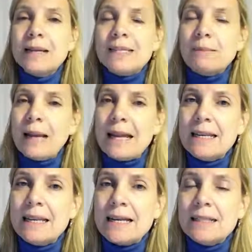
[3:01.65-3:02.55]

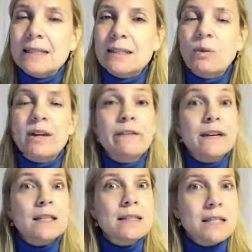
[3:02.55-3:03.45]
explain this with a
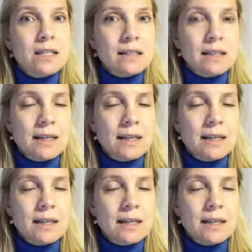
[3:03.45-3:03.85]
fictitious